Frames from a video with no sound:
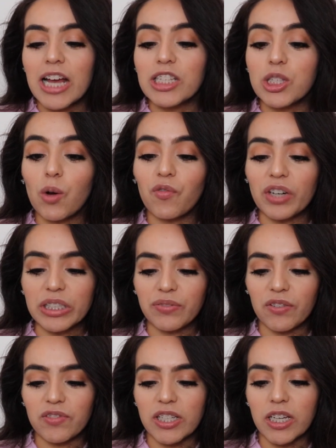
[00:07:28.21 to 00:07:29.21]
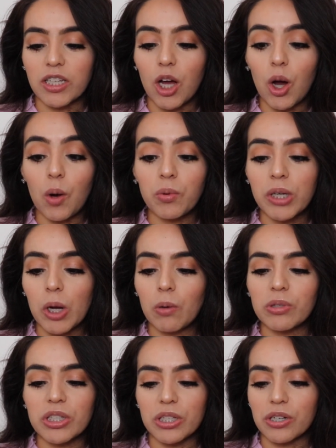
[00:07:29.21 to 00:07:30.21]
So verse 15, oh
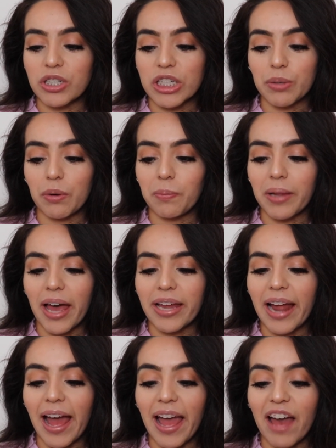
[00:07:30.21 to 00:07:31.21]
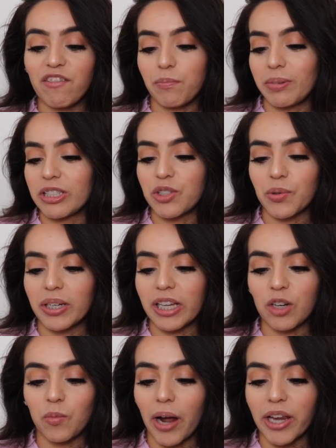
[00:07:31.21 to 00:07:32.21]
no, sir, she replied, I haven't been
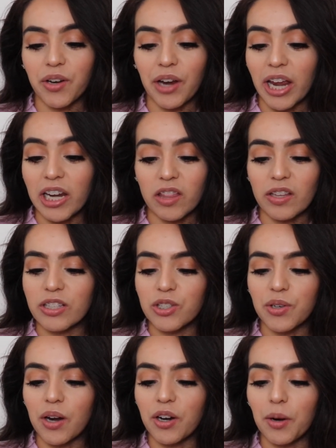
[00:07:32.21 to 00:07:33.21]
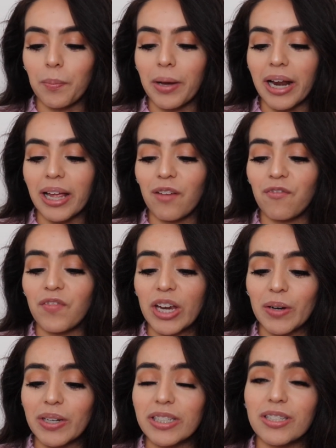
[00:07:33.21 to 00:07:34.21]
drinking wine or anything stronger, but I am
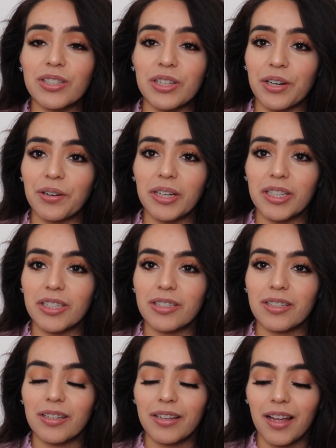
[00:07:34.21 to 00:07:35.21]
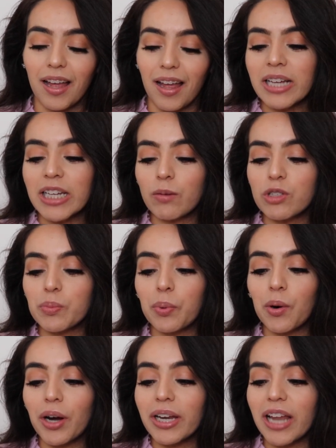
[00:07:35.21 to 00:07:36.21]
very discouraged and I was
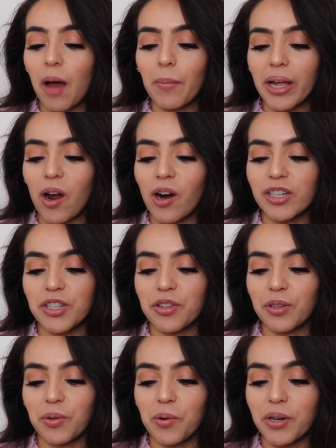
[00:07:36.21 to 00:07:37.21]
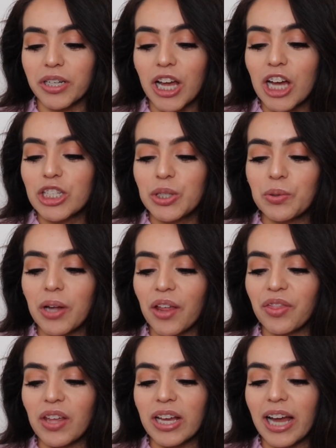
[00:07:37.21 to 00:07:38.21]
pouring out my heart to the Lord. Do
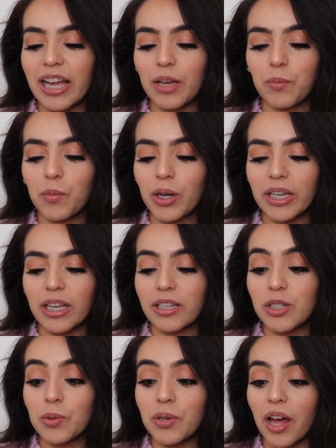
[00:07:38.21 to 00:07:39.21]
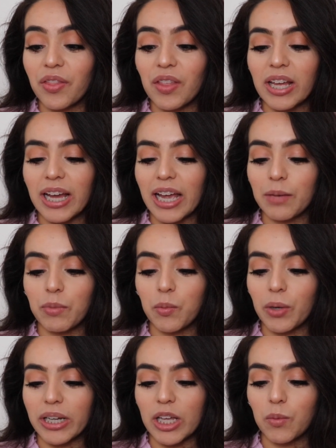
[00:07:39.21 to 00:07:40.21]
not think I am wicked, do not think I am a
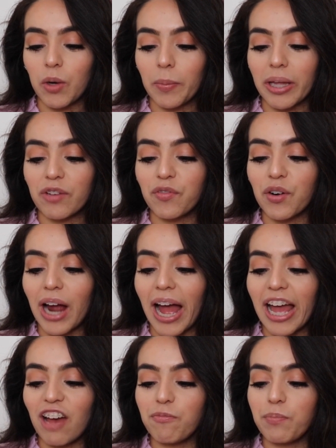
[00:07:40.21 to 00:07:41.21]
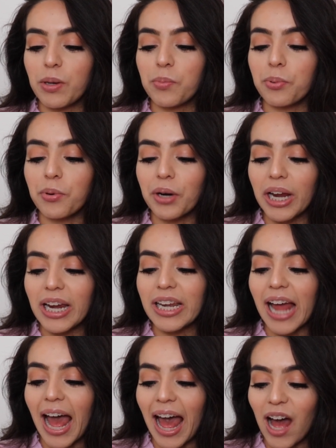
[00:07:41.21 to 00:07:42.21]
wicked woman, for I have been
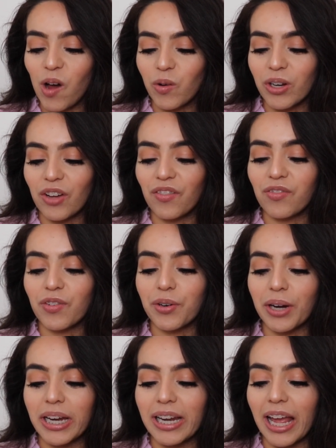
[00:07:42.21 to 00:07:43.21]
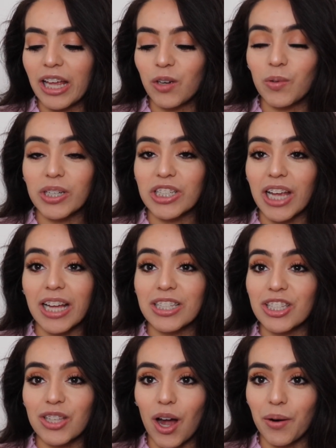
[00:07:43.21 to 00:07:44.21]
praying out of great anguish and
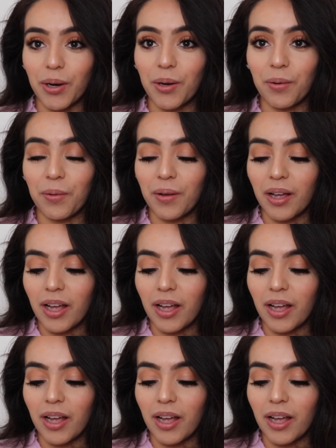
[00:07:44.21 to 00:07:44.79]
sorrow.